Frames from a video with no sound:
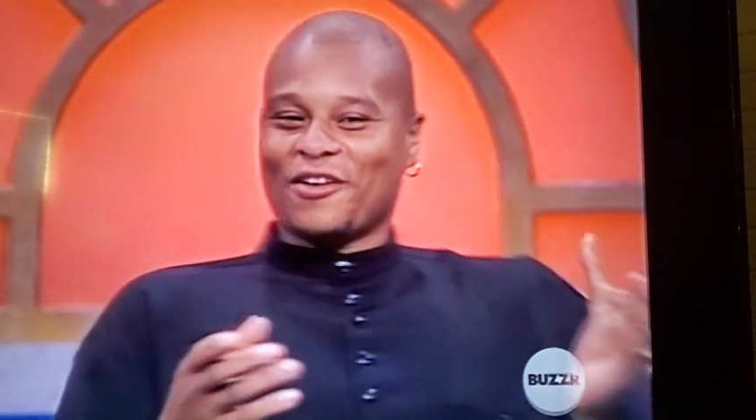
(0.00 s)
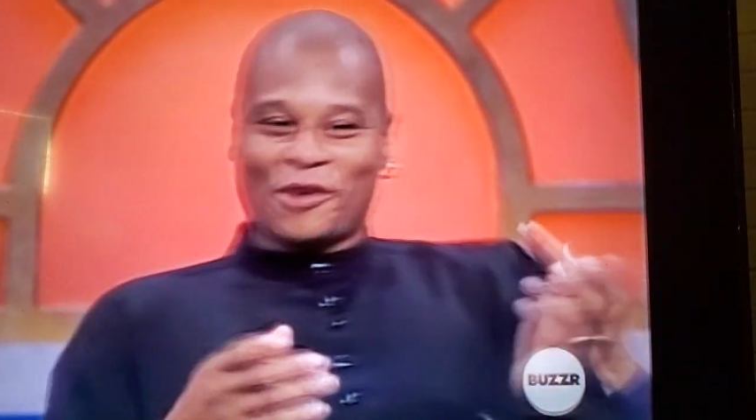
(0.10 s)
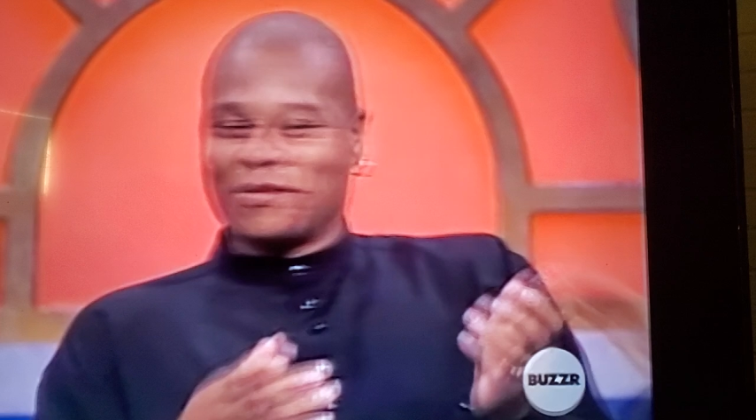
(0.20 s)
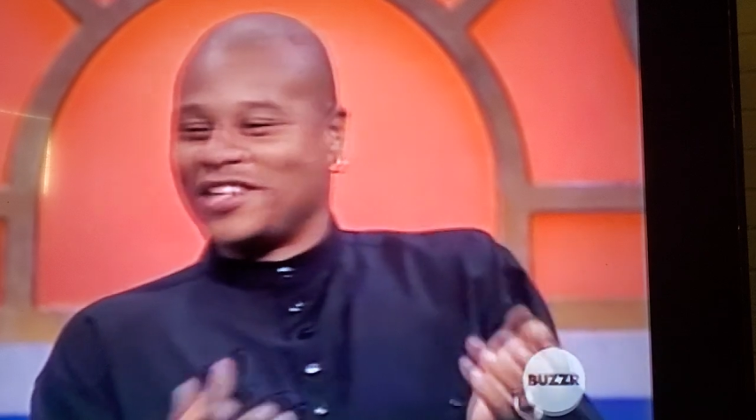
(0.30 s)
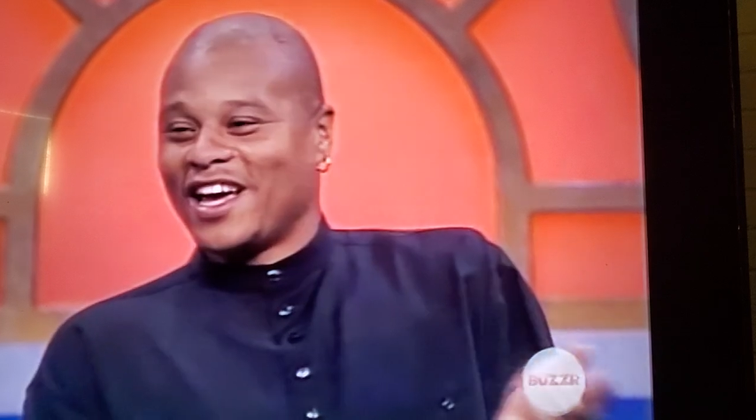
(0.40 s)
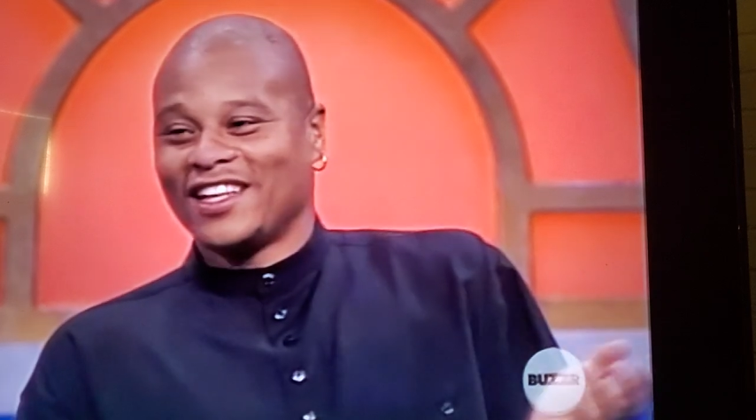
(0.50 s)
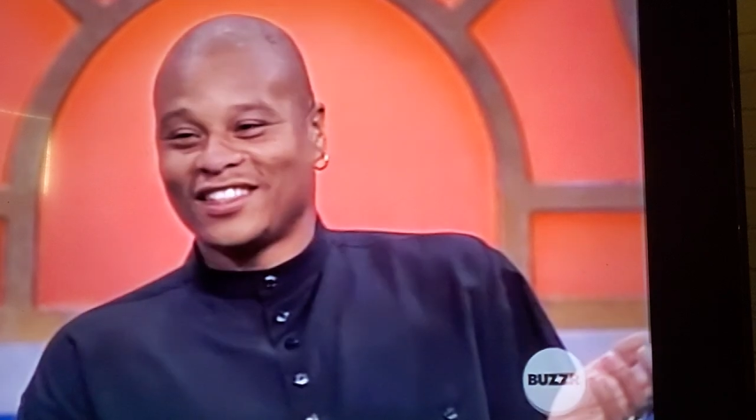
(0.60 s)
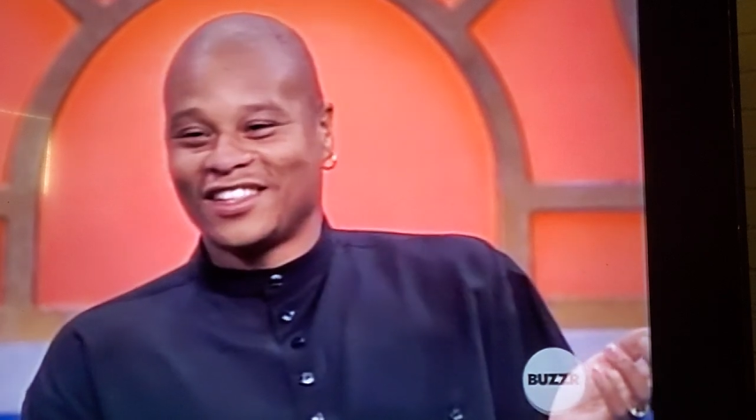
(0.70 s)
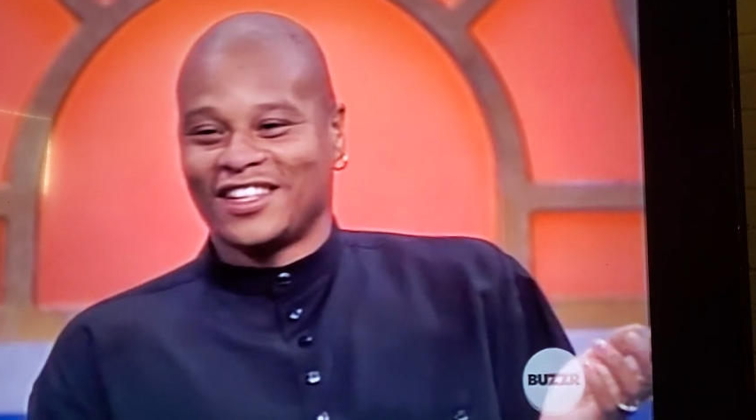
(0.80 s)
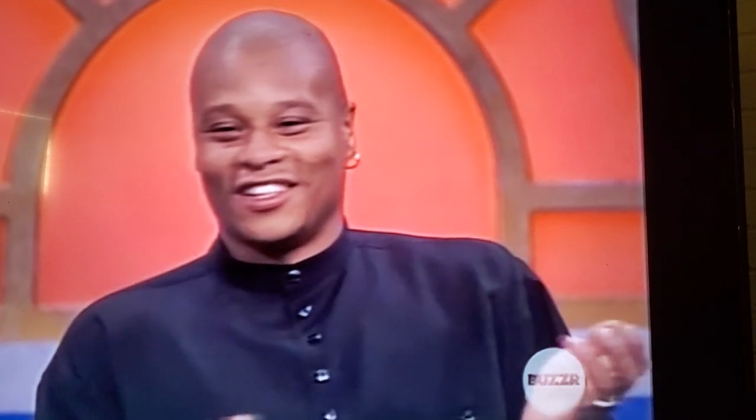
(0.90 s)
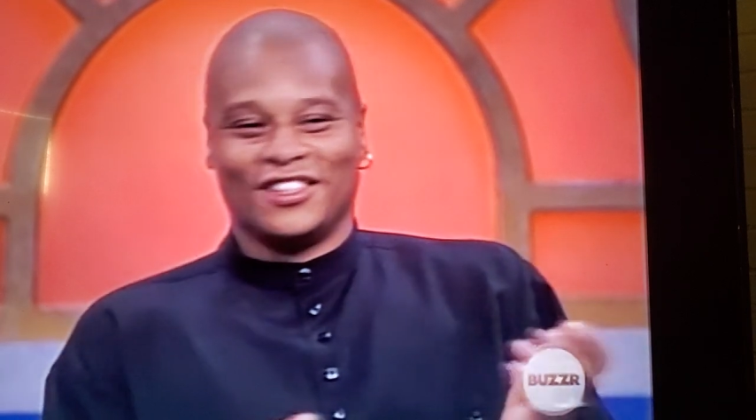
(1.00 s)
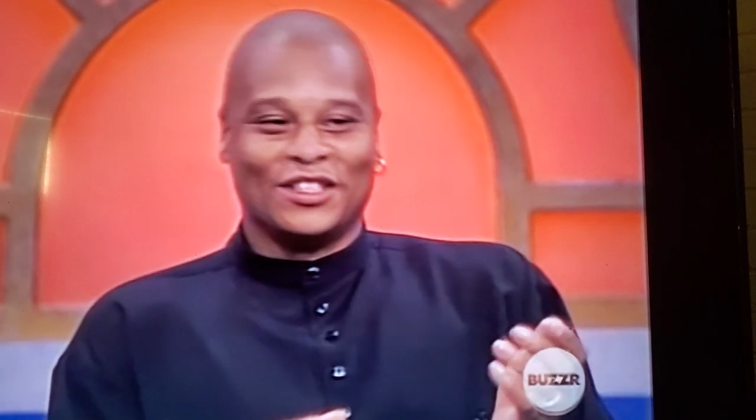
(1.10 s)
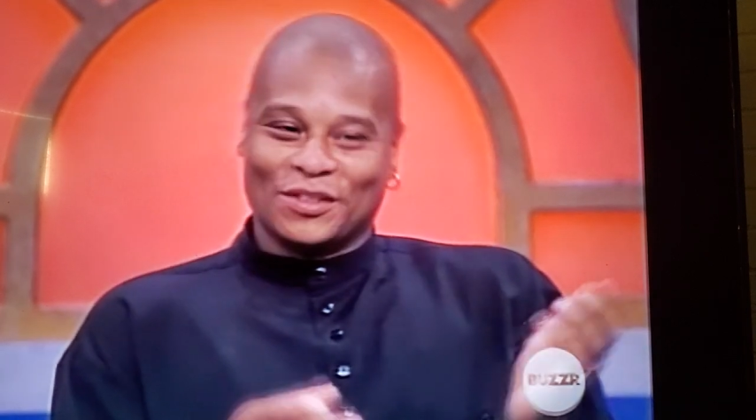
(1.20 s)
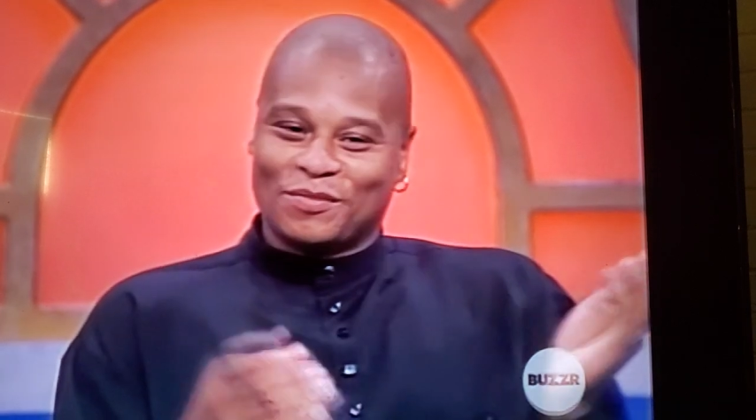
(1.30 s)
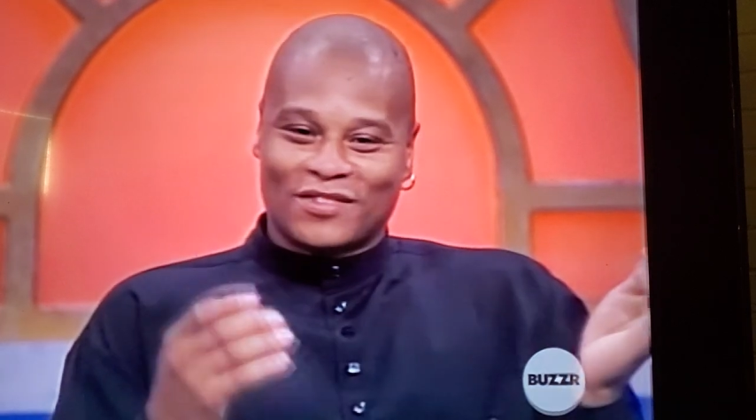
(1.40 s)
We were dancing and
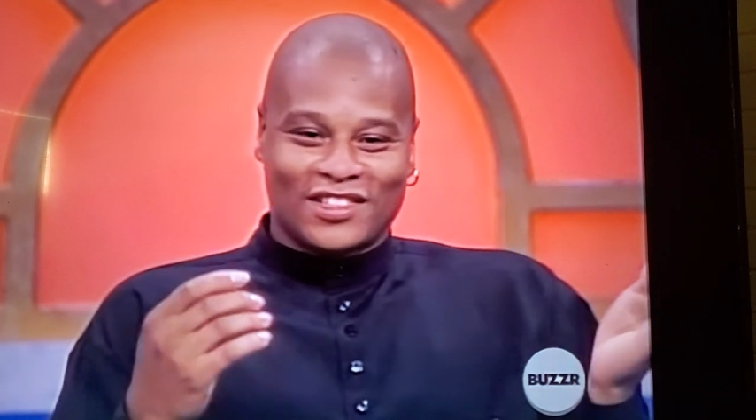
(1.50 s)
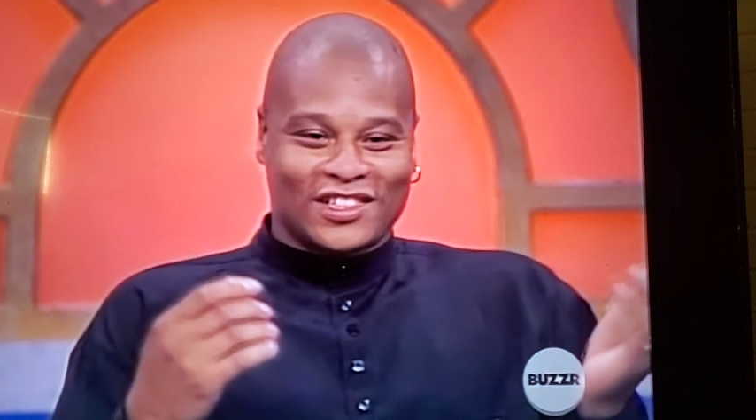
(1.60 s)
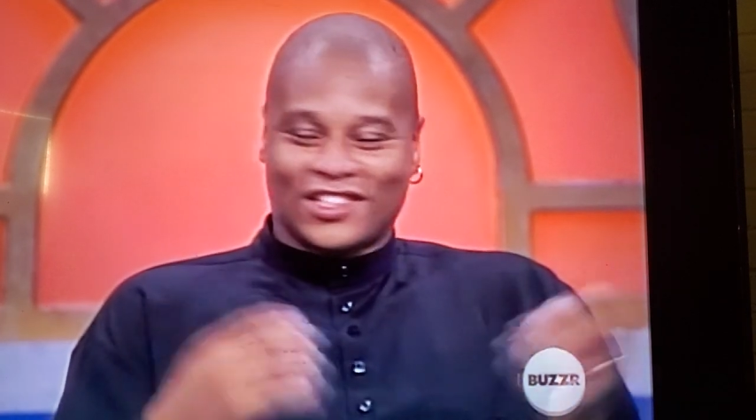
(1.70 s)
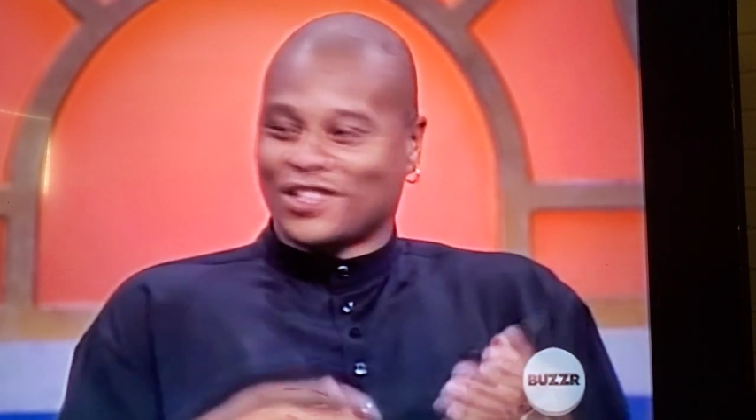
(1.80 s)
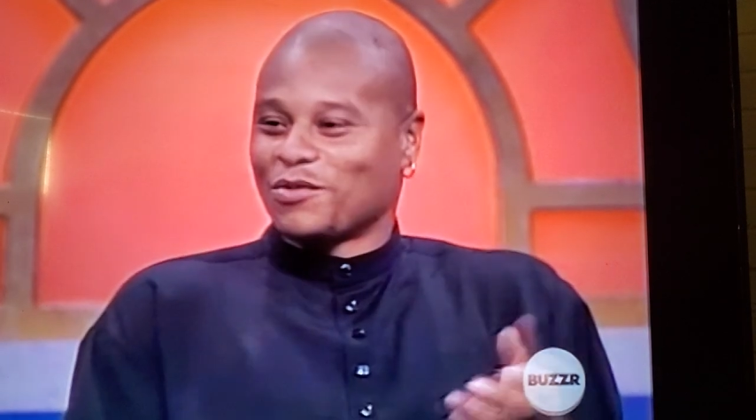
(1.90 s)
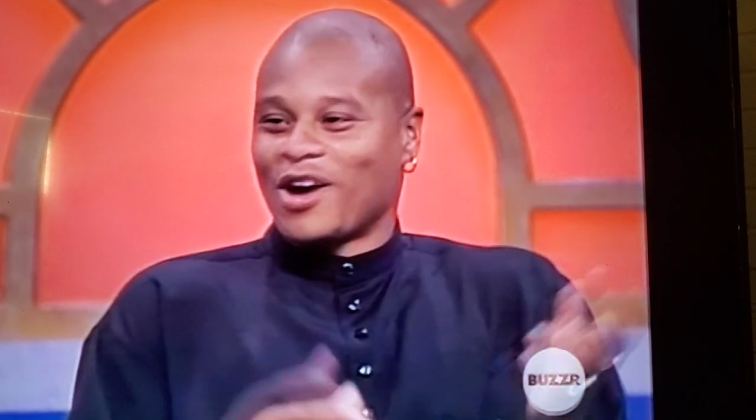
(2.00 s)
she just